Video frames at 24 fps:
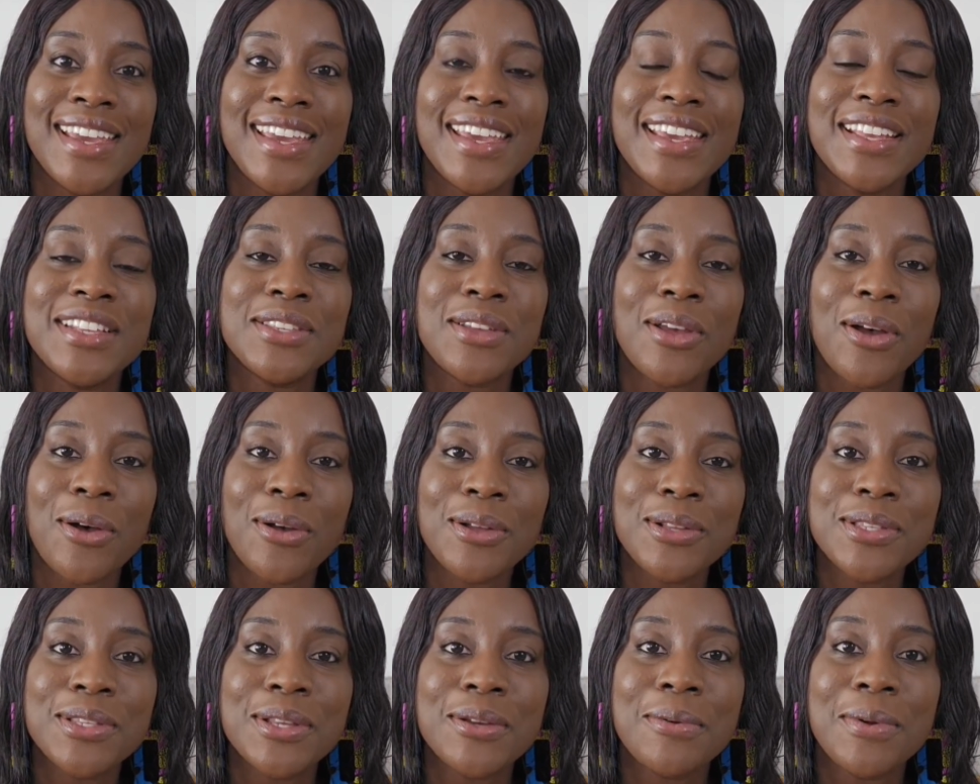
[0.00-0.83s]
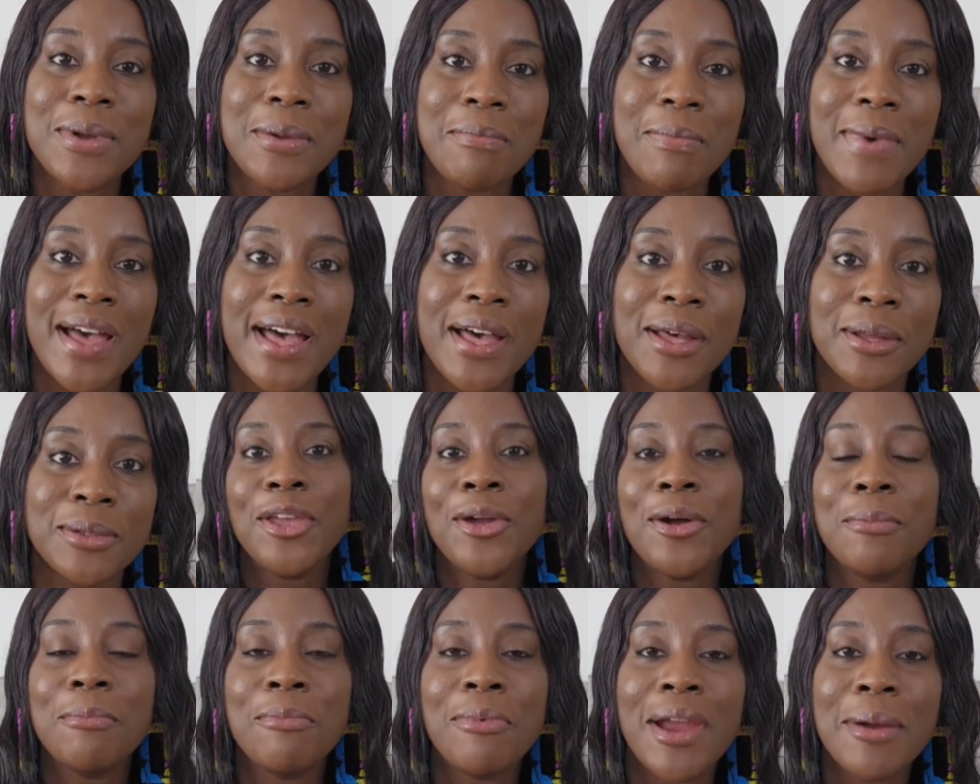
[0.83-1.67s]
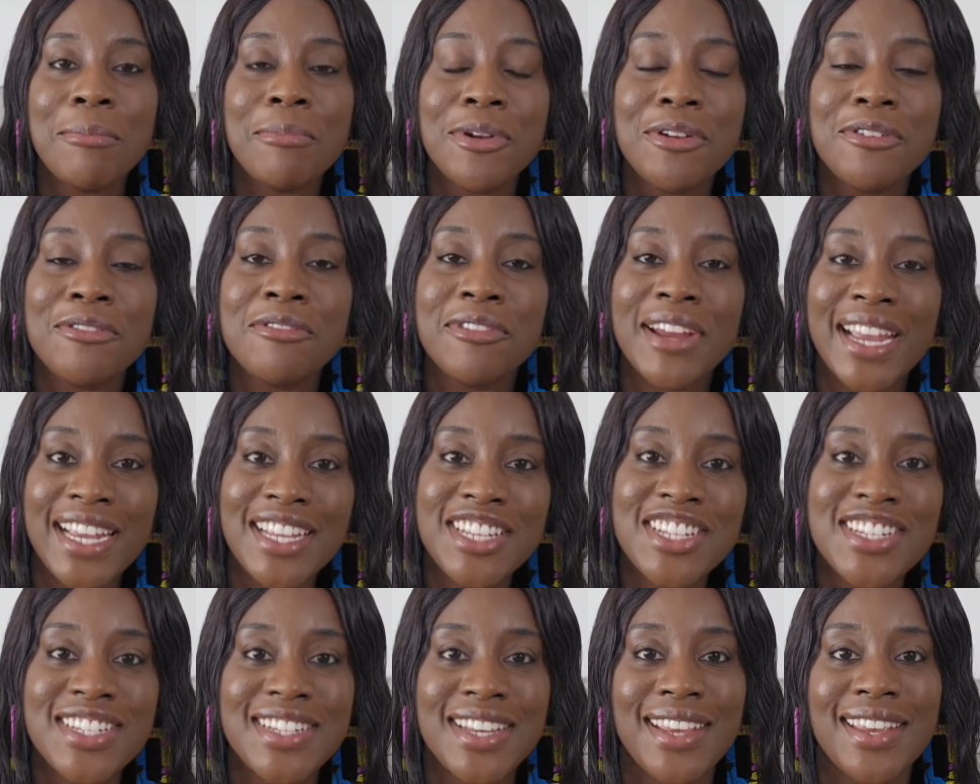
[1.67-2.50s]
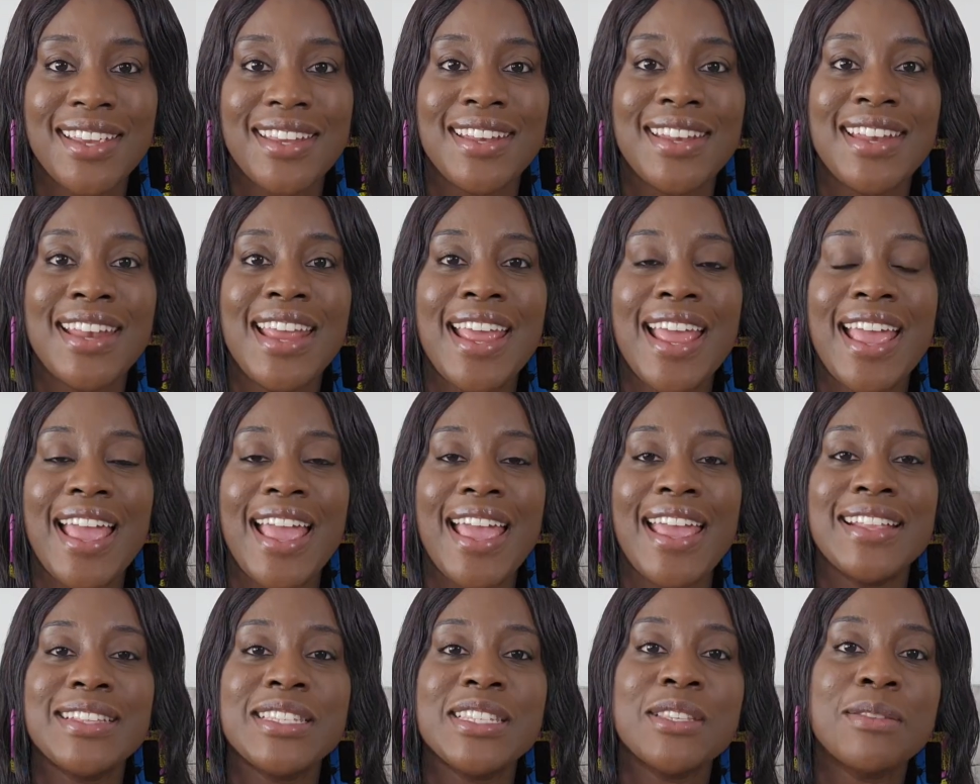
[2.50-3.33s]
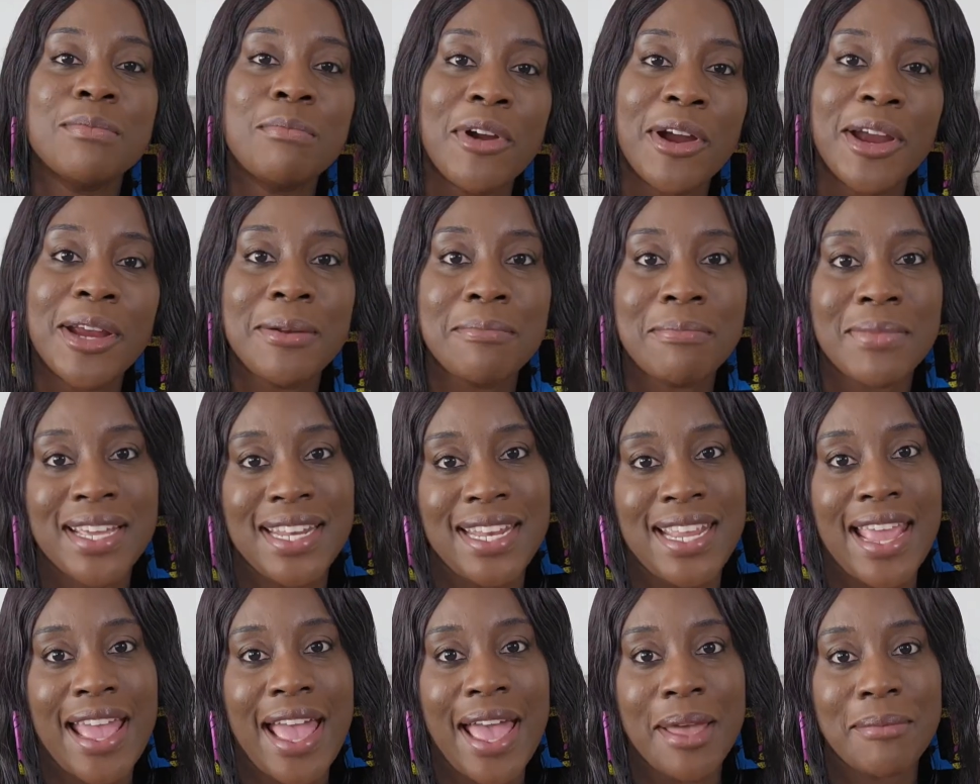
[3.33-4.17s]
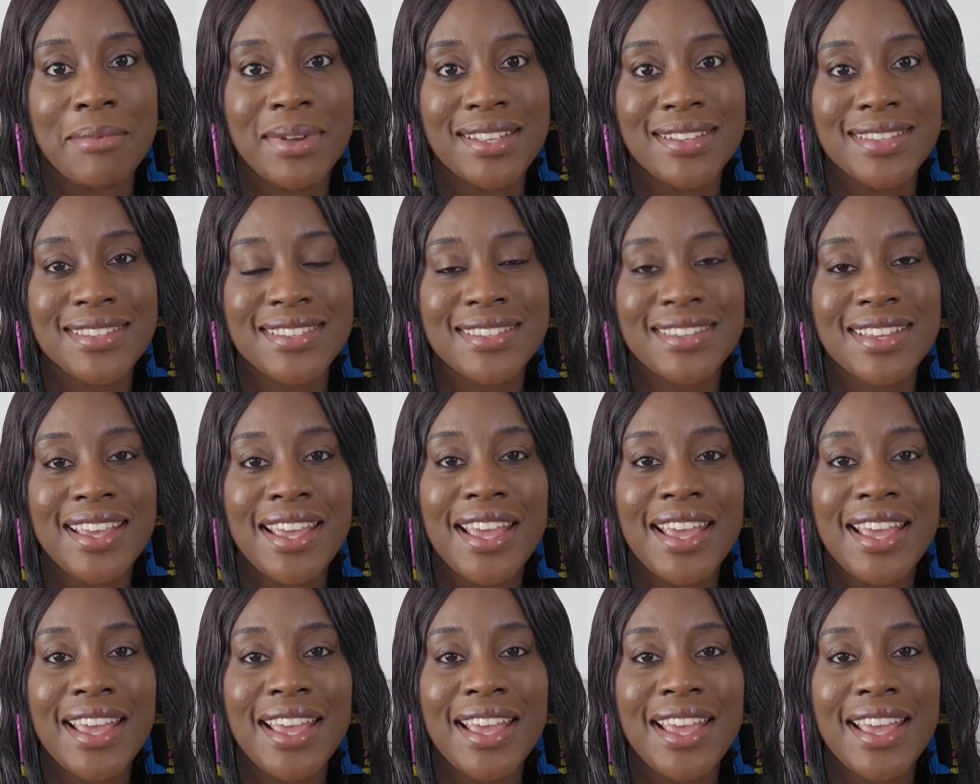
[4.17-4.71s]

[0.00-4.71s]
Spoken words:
It's also about your preparation and smart money habits.